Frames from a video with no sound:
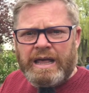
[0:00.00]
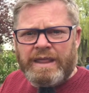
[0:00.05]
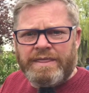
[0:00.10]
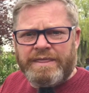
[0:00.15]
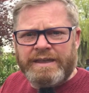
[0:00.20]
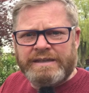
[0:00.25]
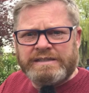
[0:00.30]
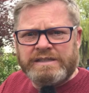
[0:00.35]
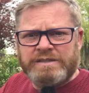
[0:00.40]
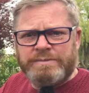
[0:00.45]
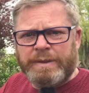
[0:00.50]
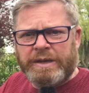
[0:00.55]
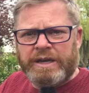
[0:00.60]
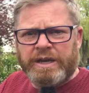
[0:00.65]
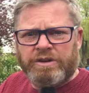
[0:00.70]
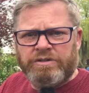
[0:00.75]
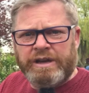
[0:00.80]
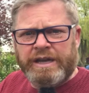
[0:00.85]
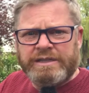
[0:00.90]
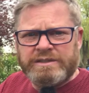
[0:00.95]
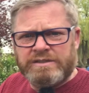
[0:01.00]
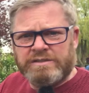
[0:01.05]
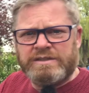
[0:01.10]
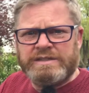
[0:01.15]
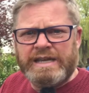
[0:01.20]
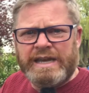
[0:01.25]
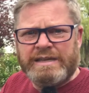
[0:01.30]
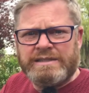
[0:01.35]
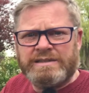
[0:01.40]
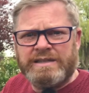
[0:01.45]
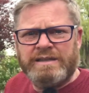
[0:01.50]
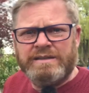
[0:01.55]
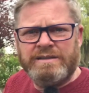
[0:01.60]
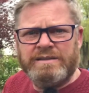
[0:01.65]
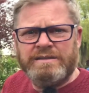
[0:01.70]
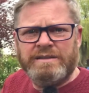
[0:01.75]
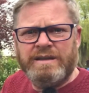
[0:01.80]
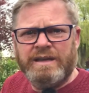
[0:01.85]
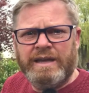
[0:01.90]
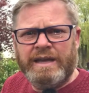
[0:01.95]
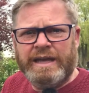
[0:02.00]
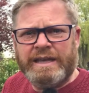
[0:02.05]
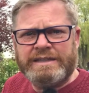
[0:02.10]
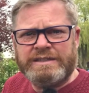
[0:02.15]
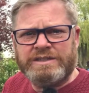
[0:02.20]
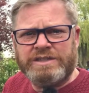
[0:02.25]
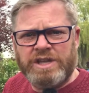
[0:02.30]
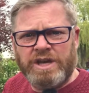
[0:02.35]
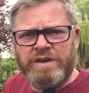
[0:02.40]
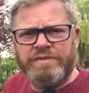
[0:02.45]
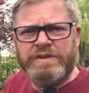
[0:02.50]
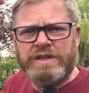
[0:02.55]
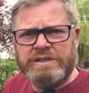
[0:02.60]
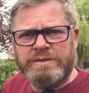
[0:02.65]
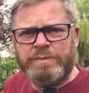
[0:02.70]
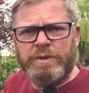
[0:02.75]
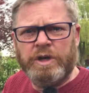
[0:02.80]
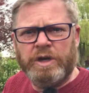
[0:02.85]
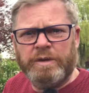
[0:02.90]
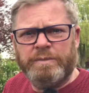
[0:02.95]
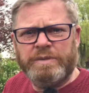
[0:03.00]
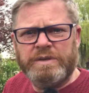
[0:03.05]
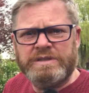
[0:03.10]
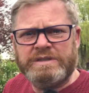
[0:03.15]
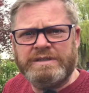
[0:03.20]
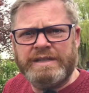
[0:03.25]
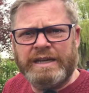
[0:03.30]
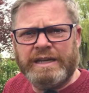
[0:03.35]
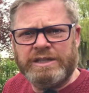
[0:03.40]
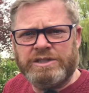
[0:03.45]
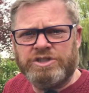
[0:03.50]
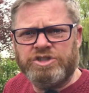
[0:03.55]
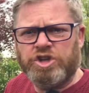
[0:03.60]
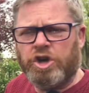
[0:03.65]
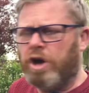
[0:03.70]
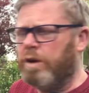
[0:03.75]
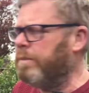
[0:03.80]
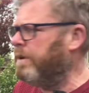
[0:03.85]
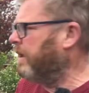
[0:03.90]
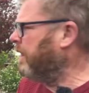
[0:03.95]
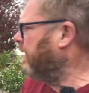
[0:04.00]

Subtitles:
this has been a great success. It served its purpose, did its job.